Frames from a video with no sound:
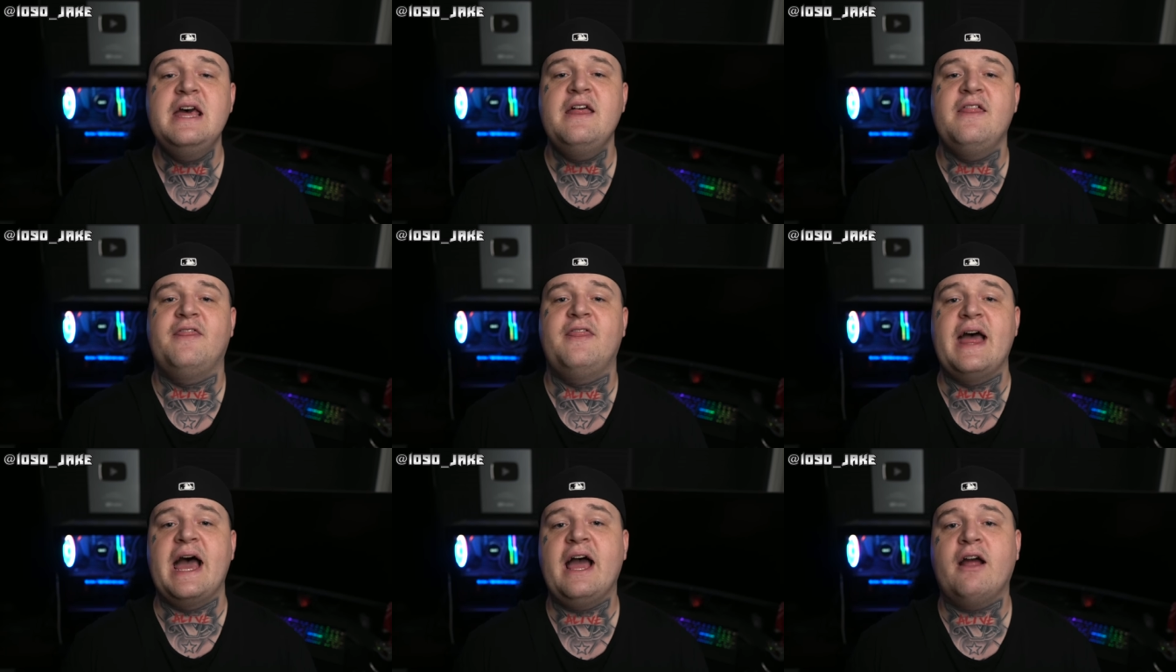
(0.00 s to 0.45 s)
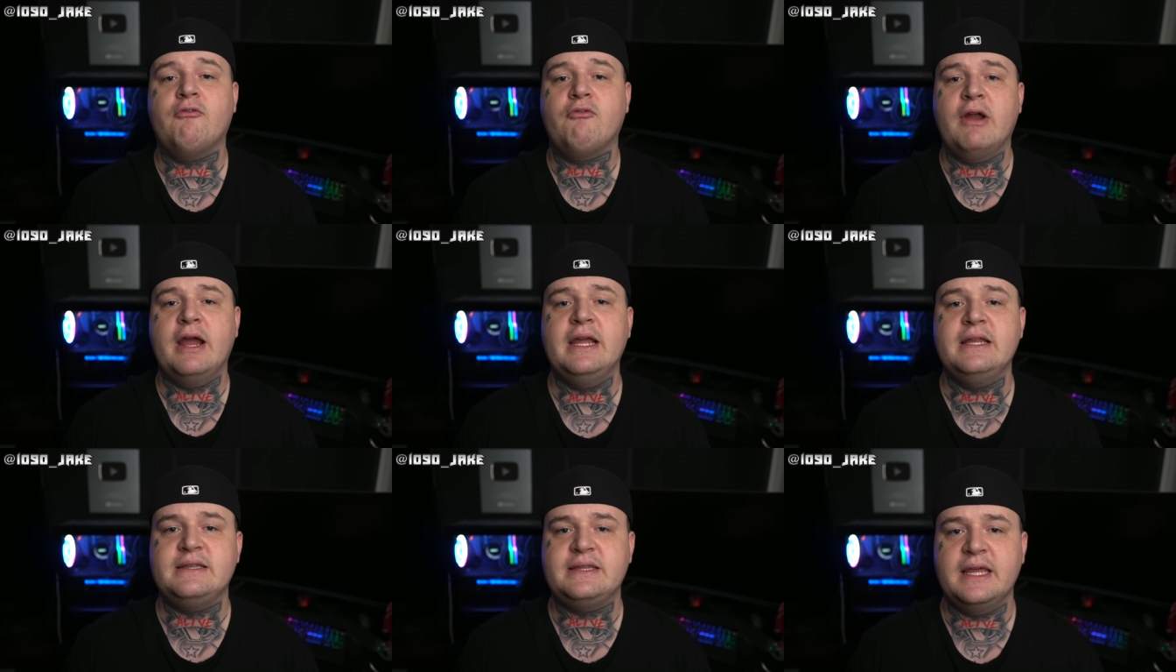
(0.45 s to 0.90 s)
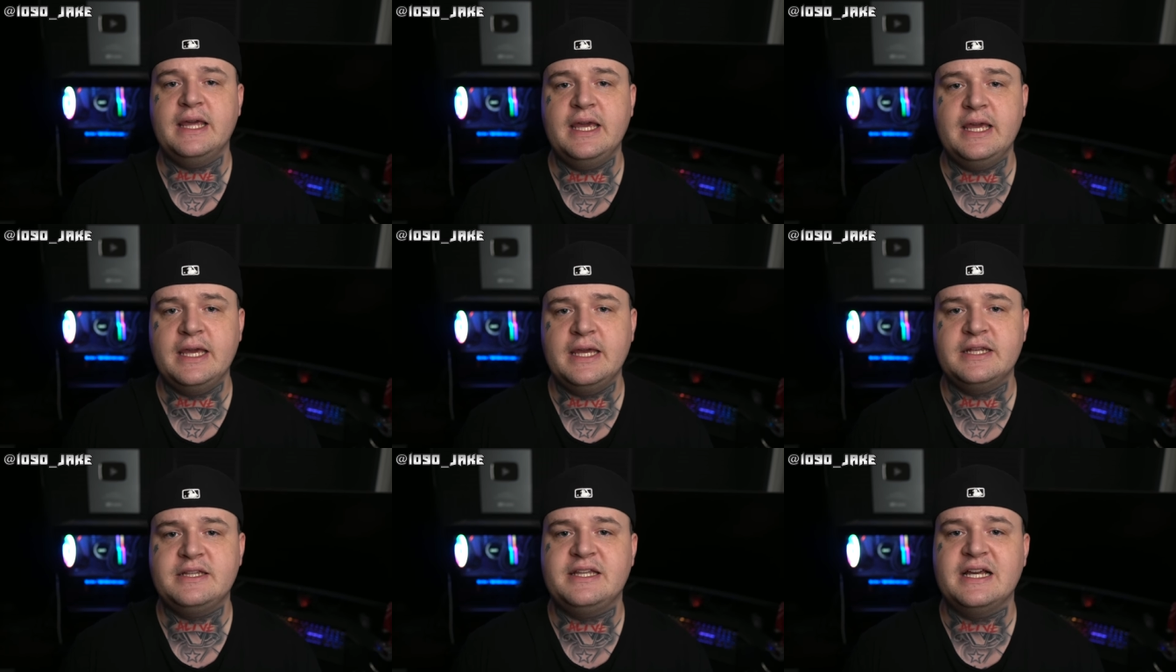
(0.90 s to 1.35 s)
That right
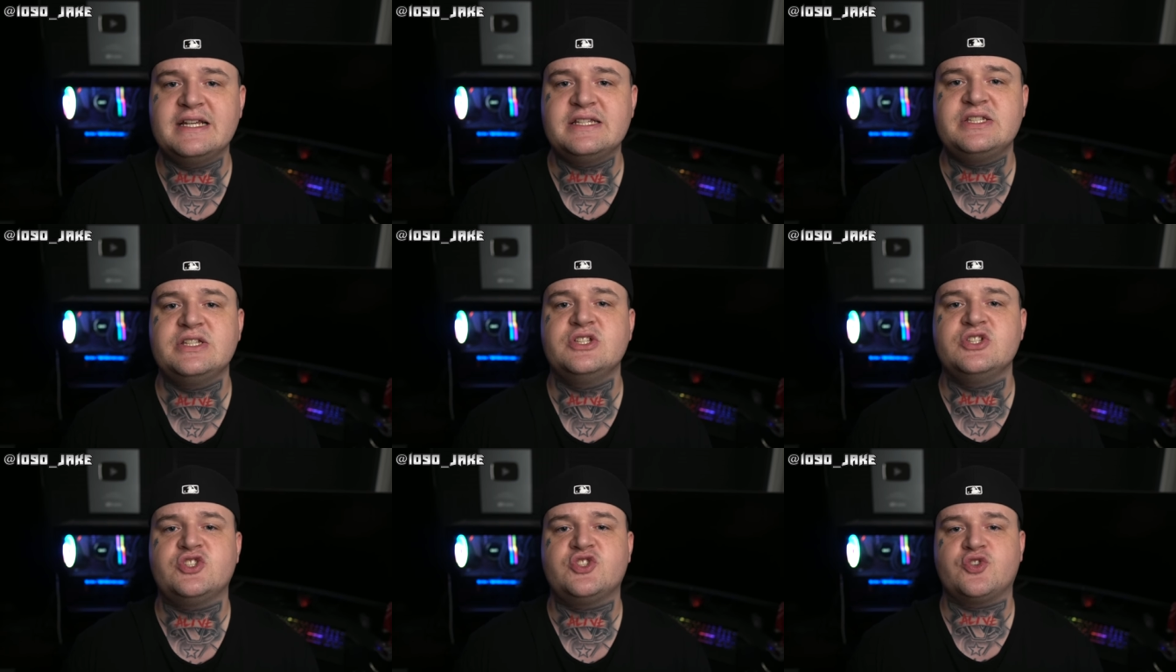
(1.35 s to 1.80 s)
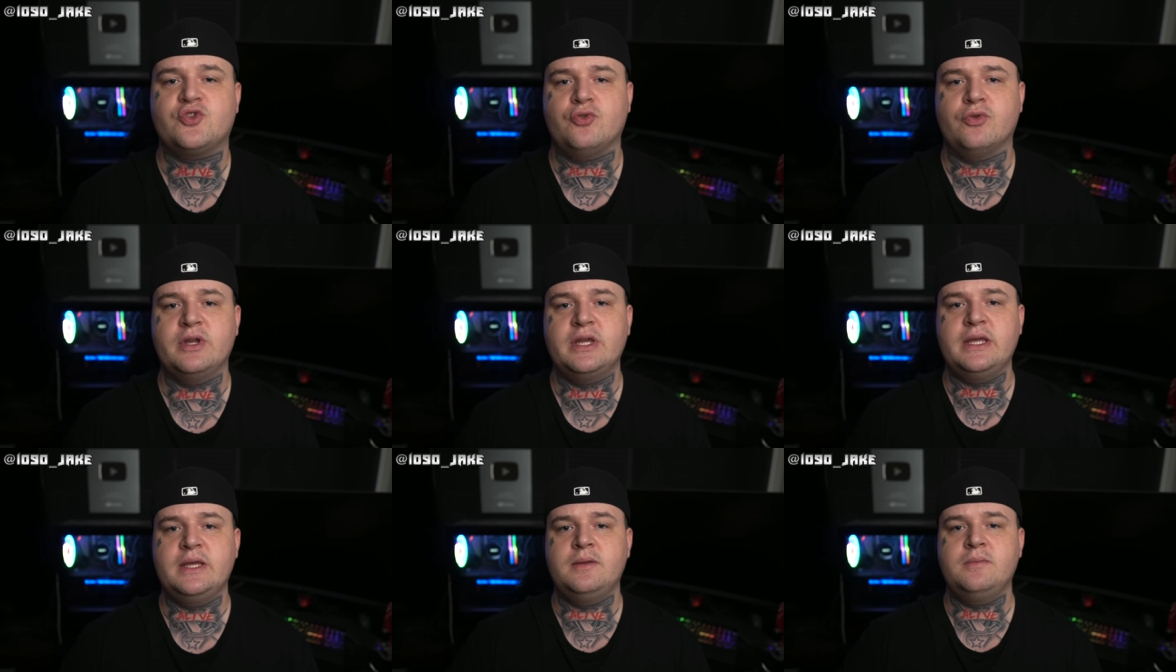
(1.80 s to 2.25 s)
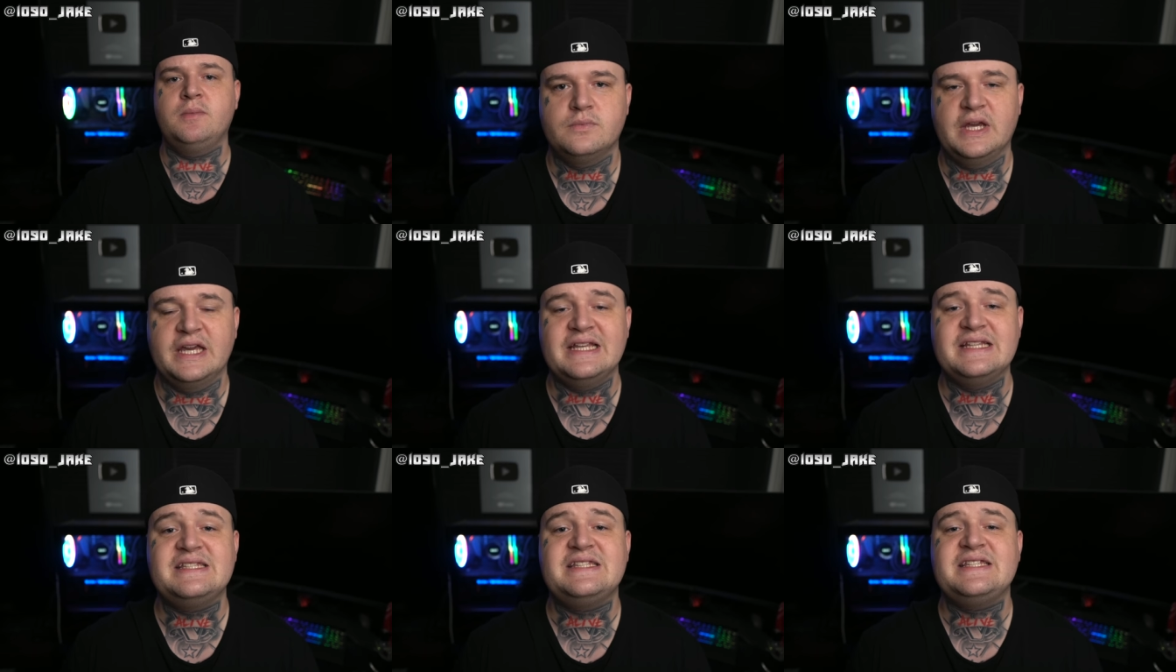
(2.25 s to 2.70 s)
there doesn't scream
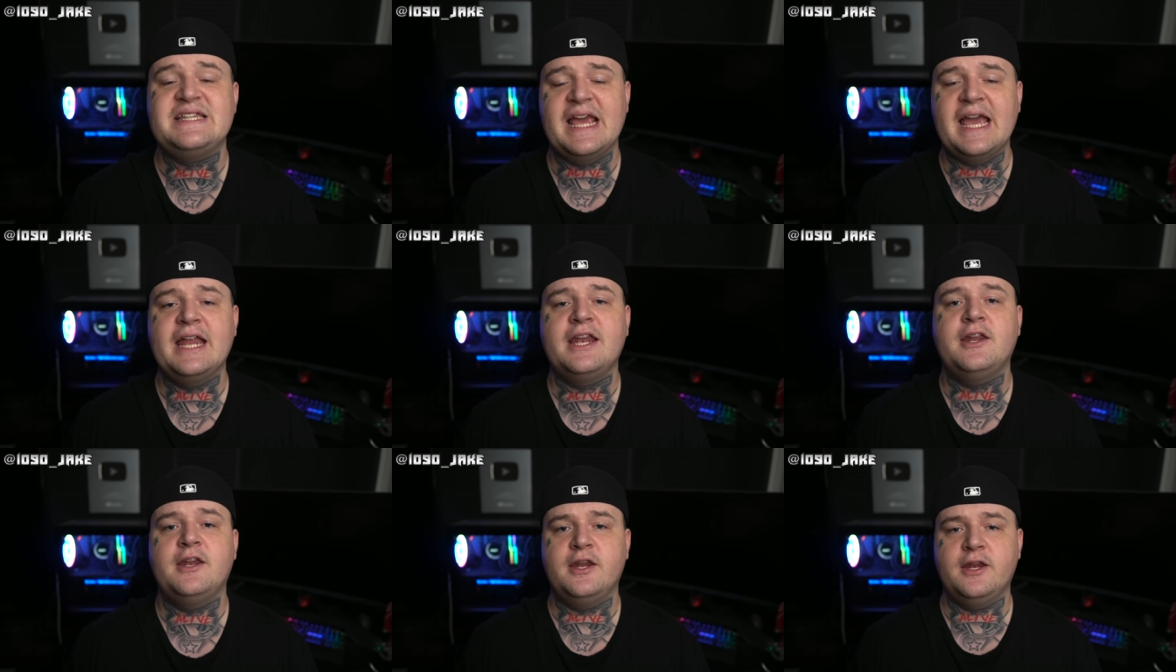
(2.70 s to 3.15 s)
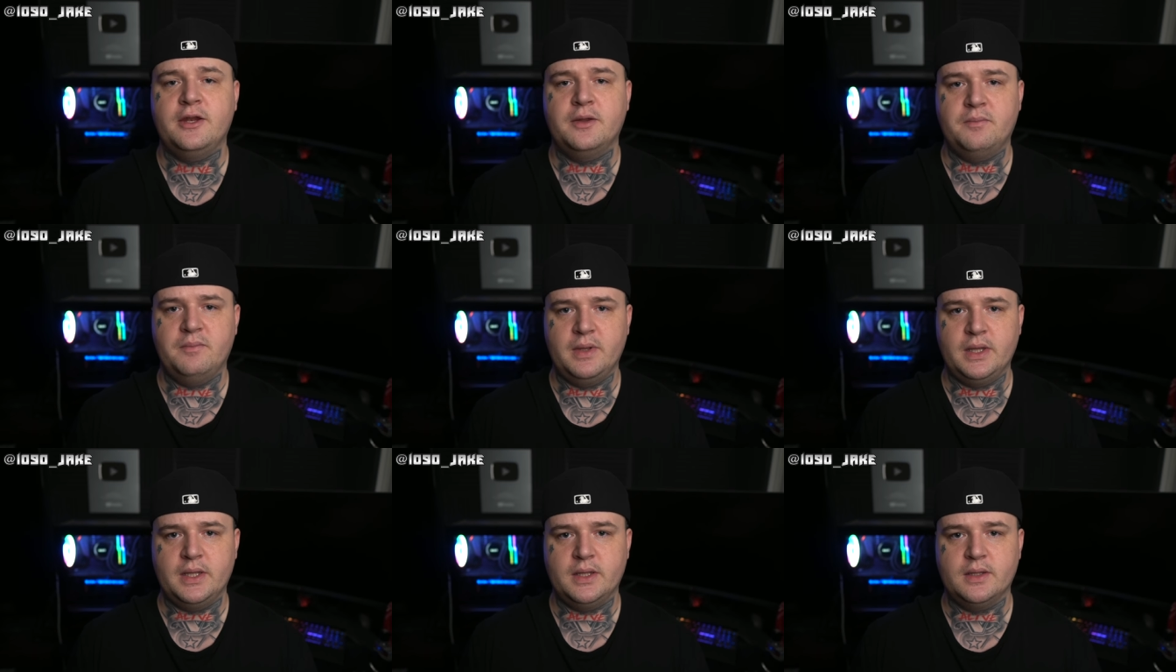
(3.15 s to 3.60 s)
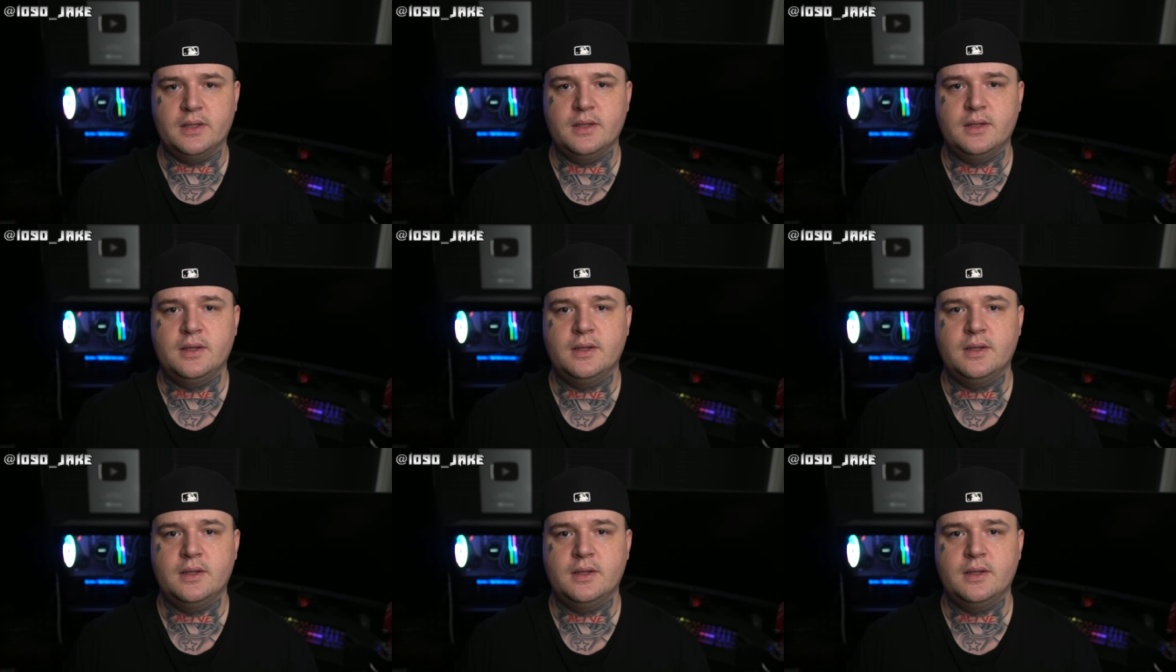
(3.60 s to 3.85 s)
insanity to me.